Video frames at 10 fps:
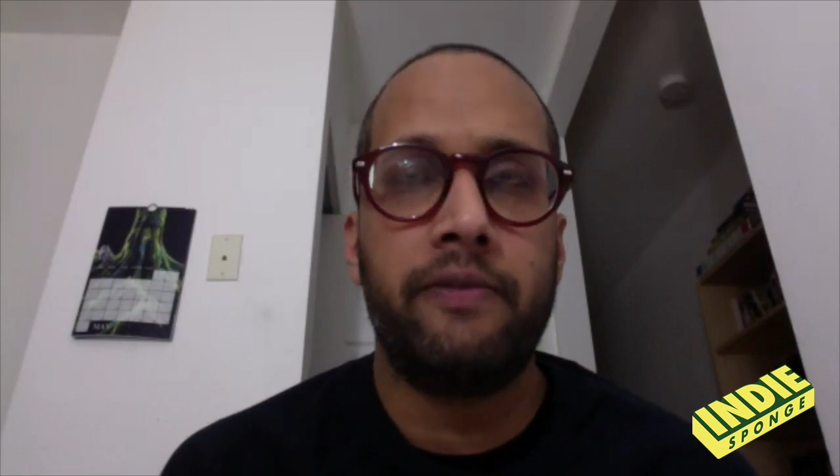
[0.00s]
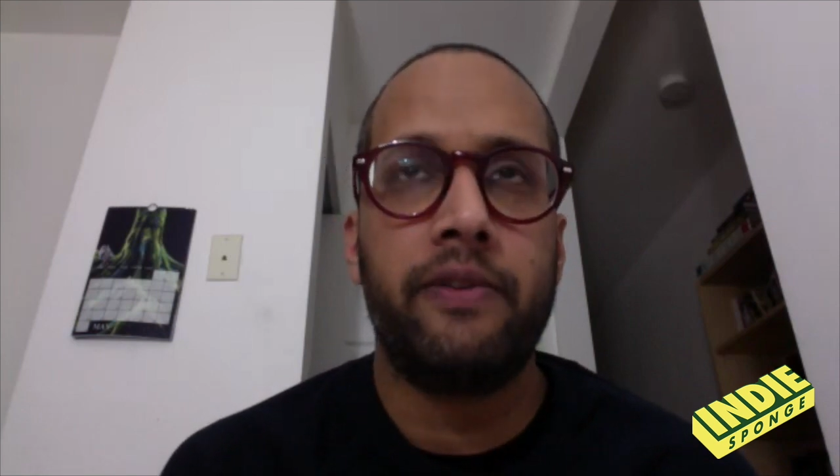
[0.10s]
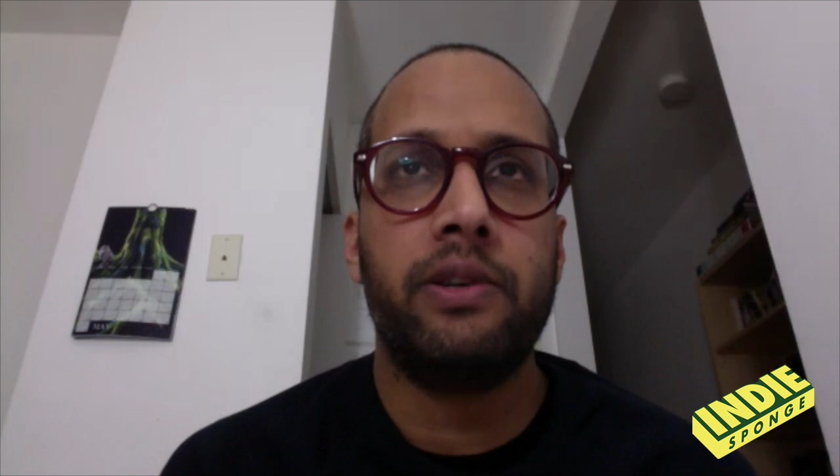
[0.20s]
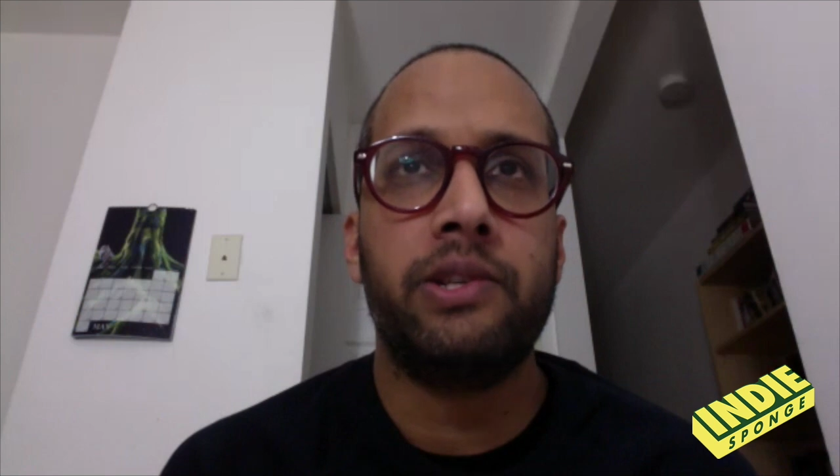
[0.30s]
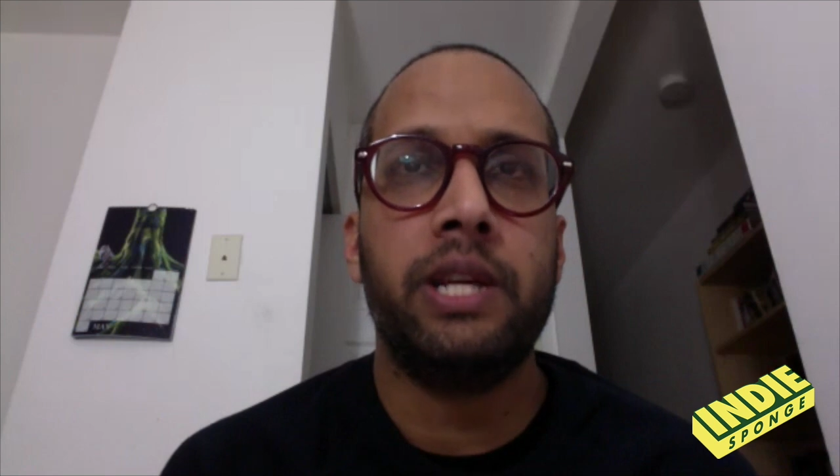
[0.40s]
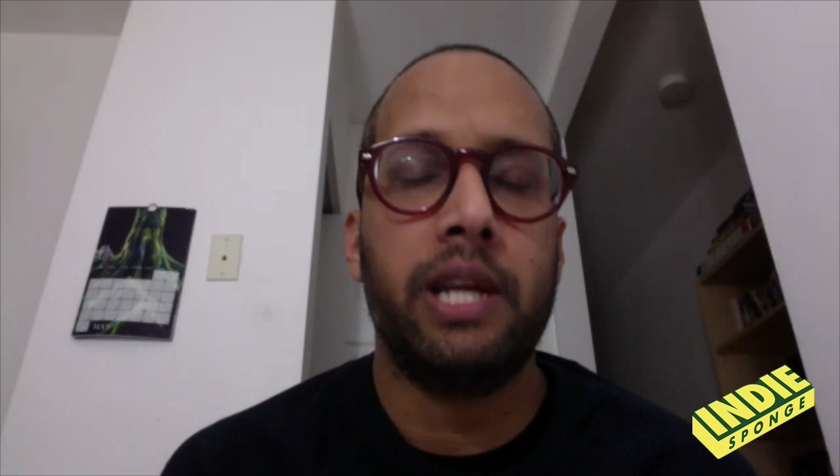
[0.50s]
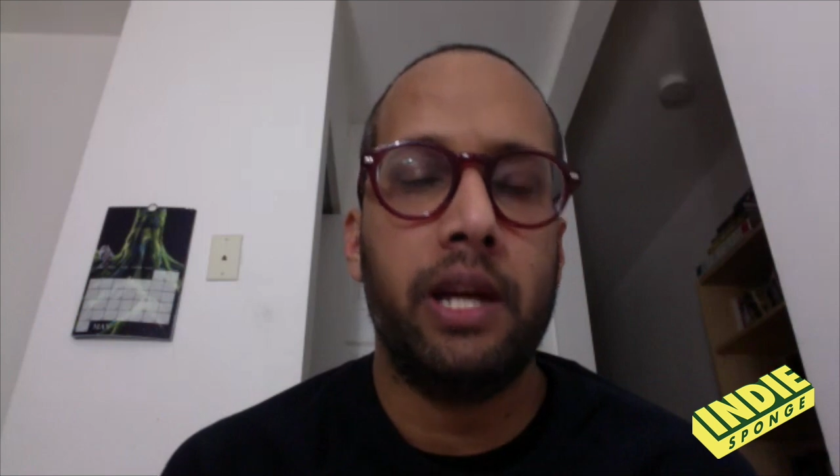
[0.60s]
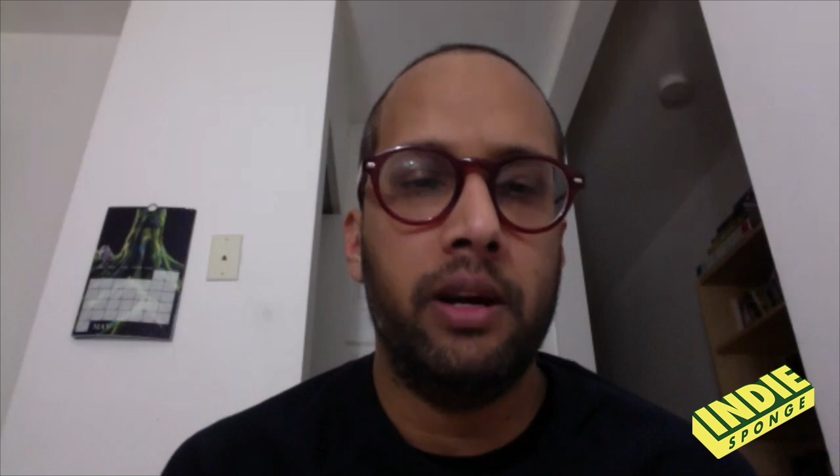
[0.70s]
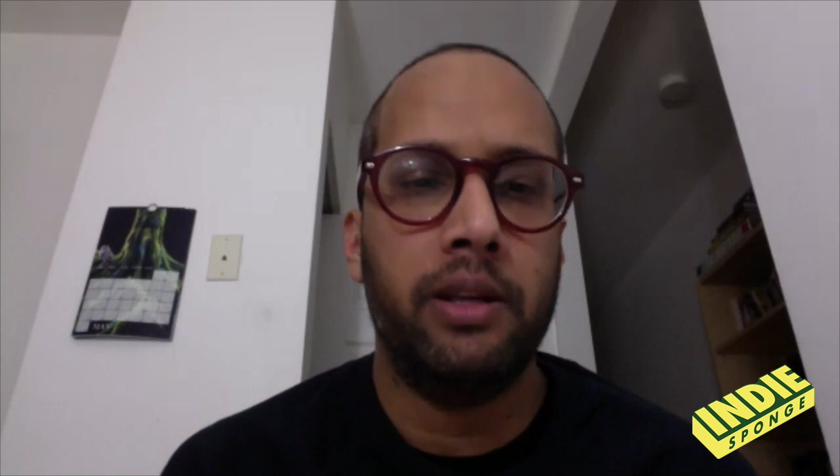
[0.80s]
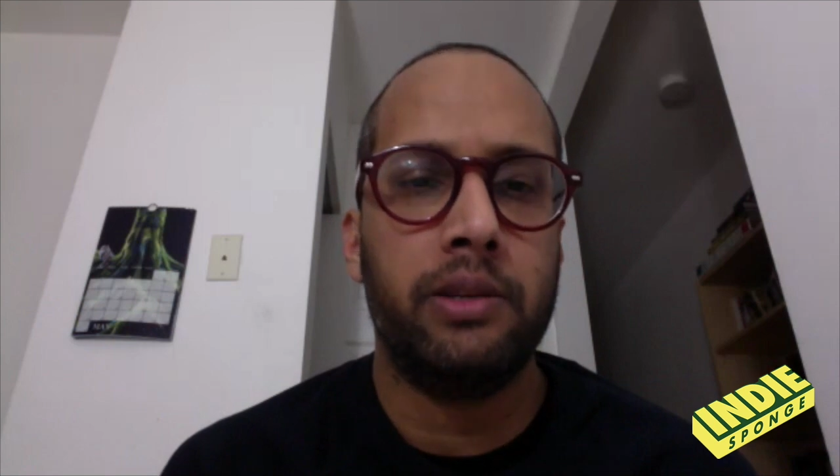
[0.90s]
the first thing
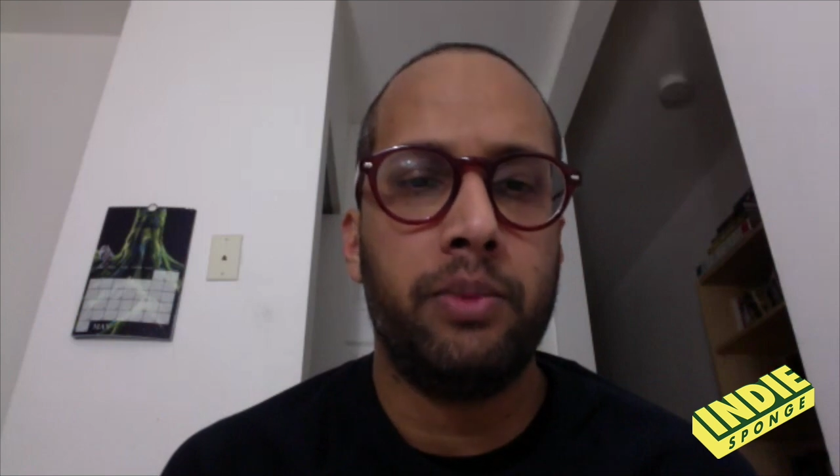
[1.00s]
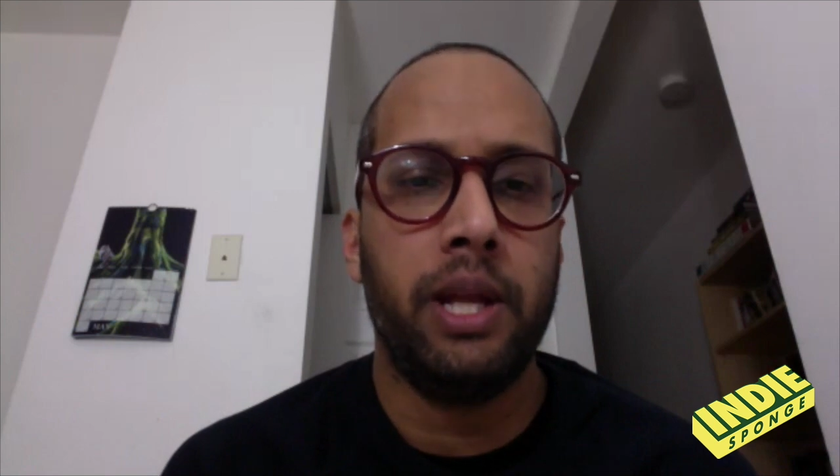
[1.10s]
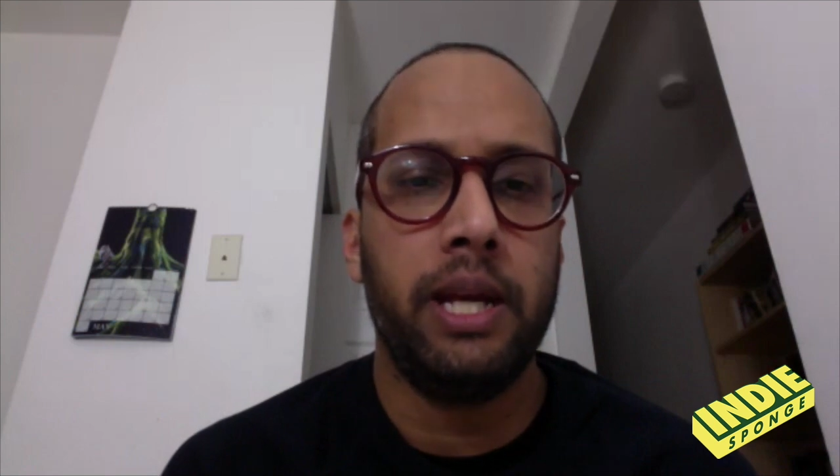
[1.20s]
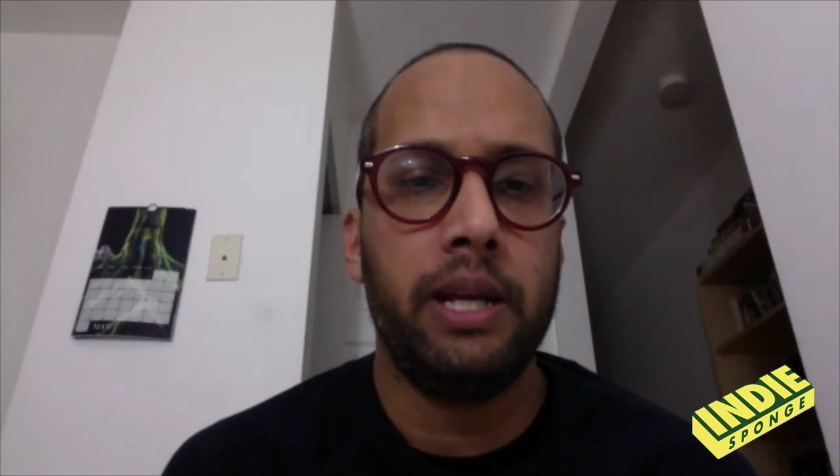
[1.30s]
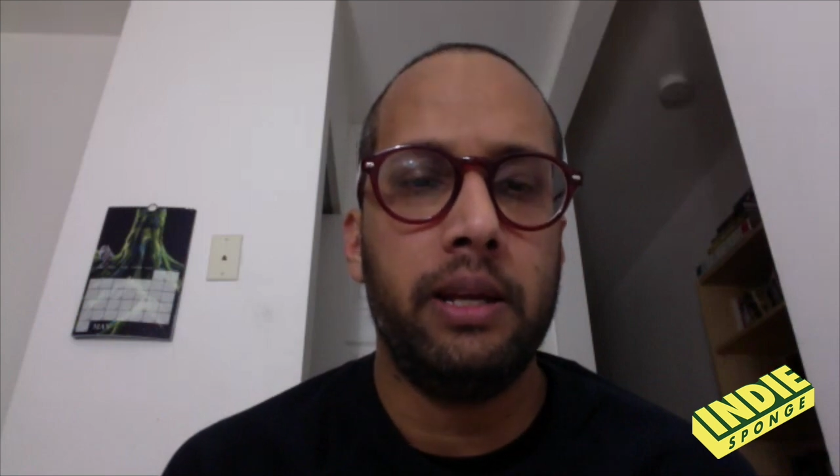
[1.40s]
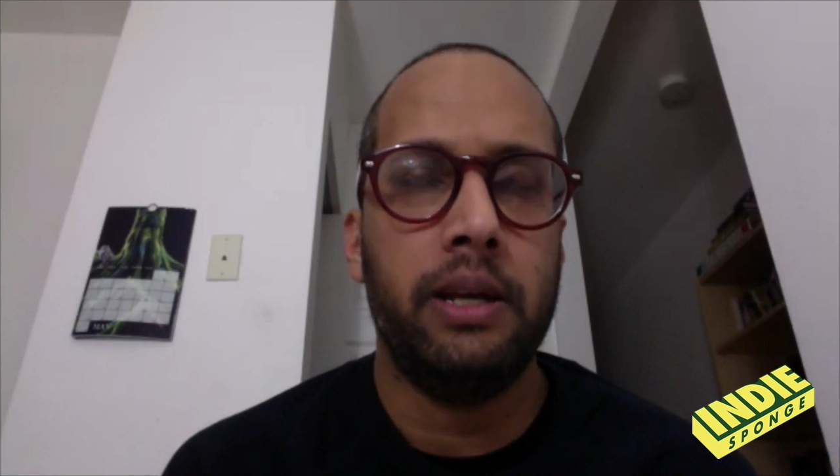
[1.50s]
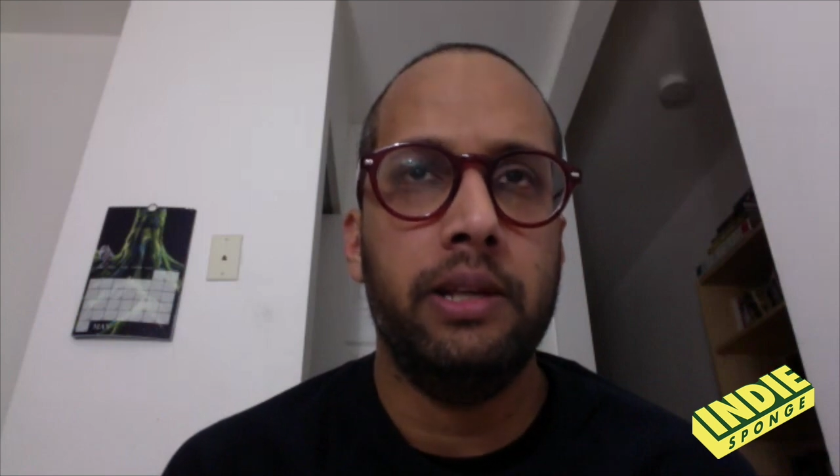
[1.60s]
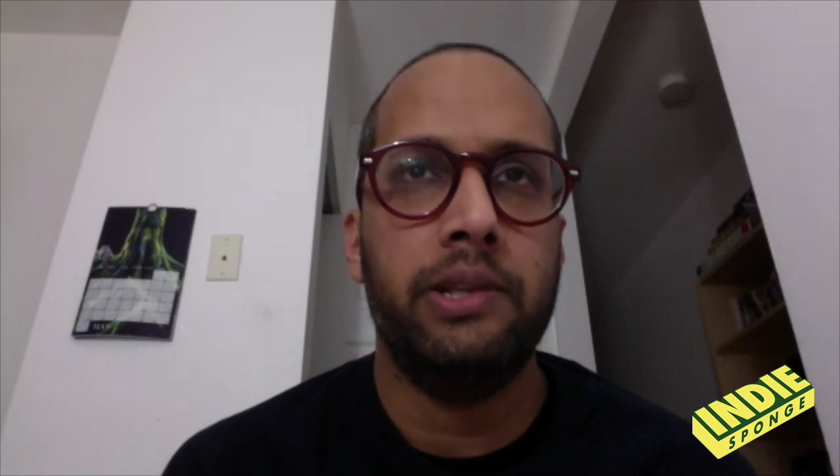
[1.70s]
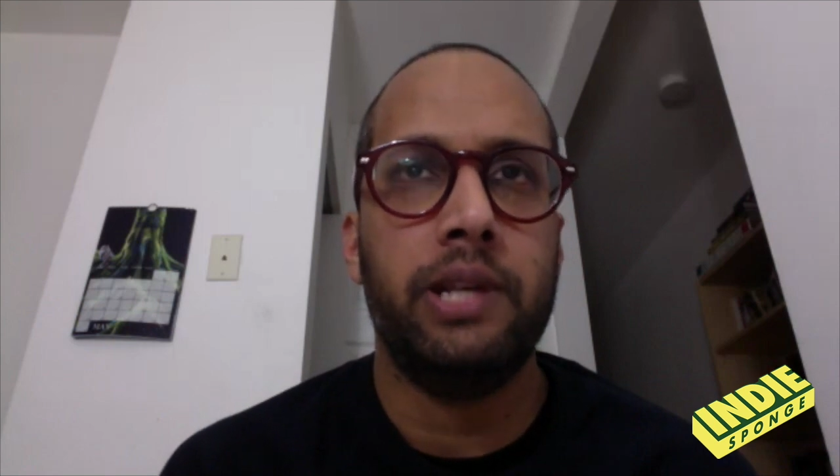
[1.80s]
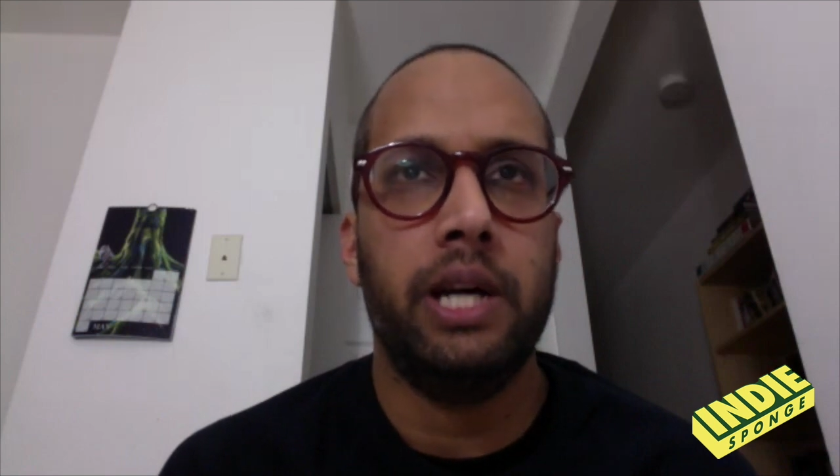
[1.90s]
on his plate
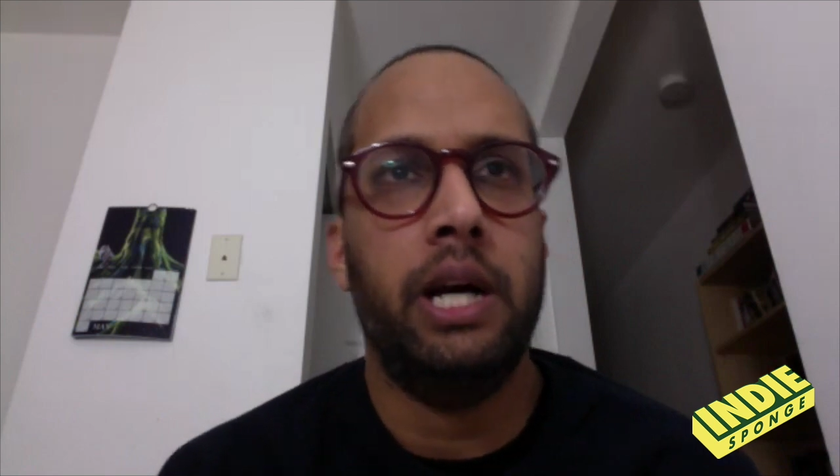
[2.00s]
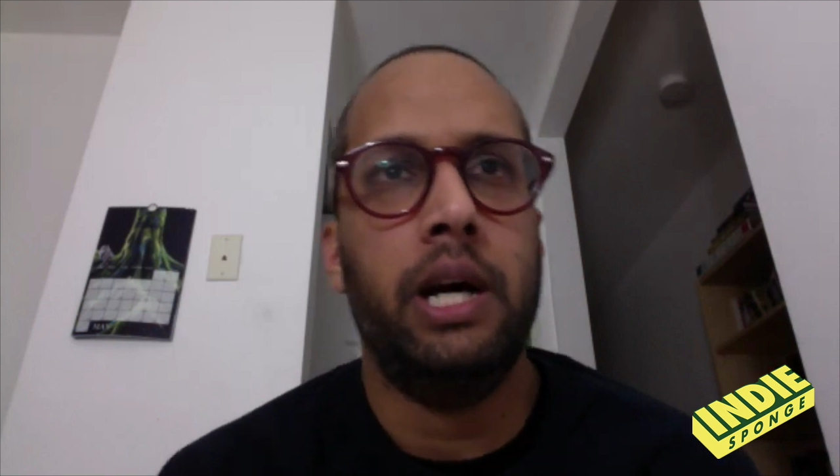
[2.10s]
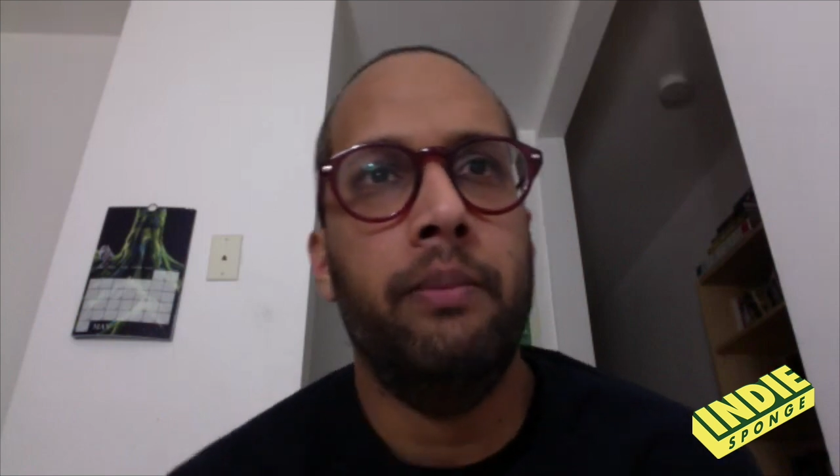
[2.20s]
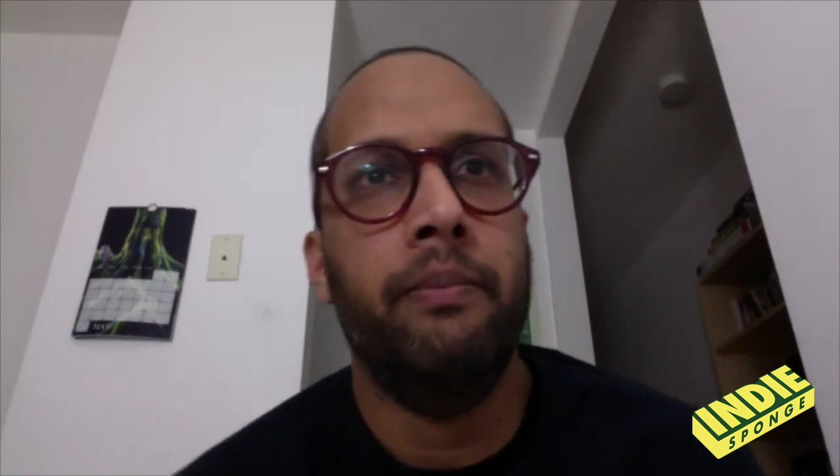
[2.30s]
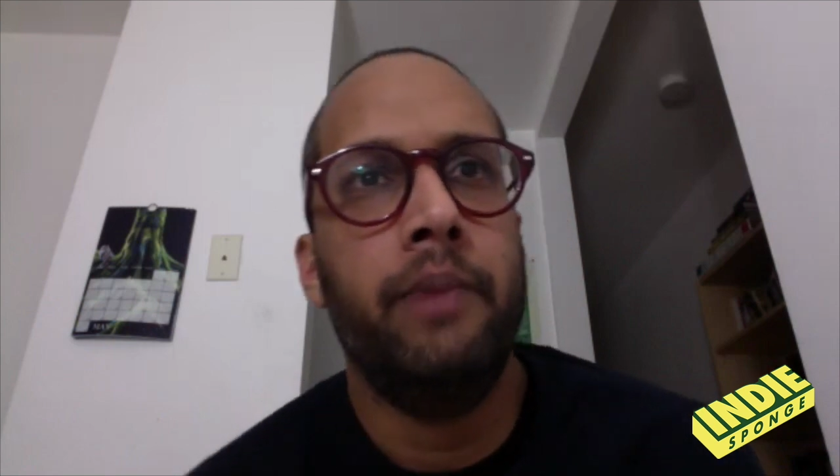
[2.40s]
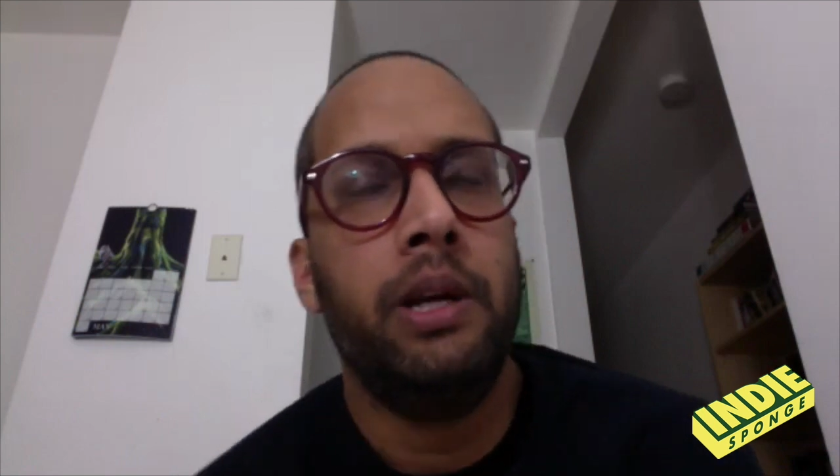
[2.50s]
is um,